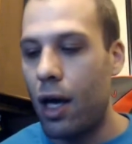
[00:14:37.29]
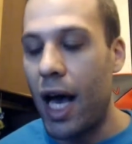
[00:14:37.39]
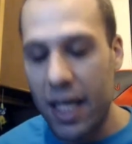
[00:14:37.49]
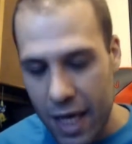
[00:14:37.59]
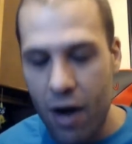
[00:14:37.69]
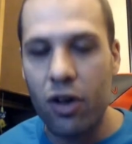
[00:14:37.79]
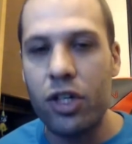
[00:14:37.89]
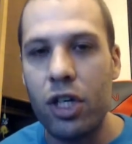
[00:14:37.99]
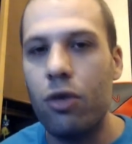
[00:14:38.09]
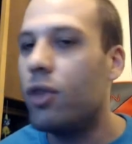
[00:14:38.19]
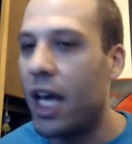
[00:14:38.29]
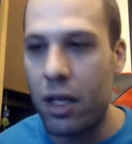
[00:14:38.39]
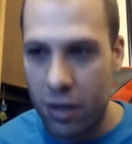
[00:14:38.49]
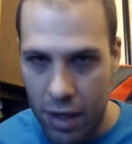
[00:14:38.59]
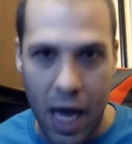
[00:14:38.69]
I guarantee you that
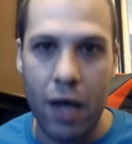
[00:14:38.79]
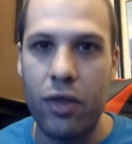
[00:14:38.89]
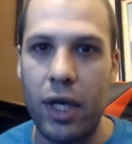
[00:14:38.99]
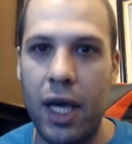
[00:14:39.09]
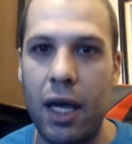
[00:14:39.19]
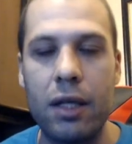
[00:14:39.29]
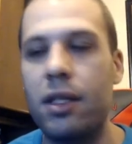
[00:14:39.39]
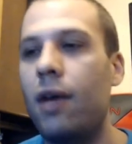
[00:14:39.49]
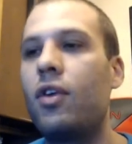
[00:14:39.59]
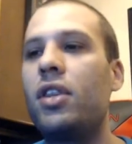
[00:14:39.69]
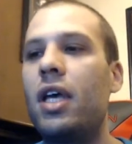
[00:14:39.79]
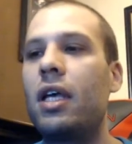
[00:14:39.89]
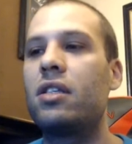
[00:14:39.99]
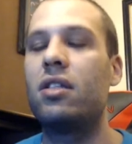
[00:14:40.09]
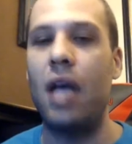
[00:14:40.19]
is not the case.
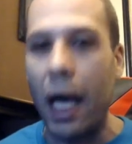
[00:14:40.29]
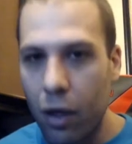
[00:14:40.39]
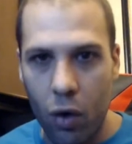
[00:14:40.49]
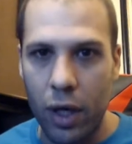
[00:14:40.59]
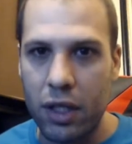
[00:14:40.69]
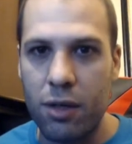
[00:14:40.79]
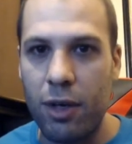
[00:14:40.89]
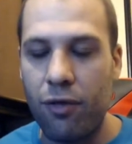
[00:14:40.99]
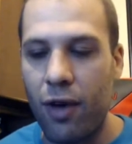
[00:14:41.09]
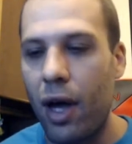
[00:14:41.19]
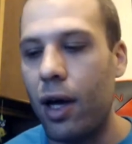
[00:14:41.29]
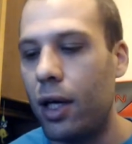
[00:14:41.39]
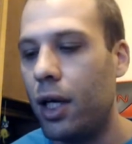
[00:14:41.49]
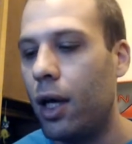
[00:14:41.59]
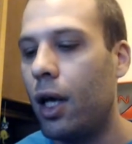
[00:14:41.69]
Everything is not going to be
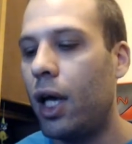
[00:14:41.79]
fine.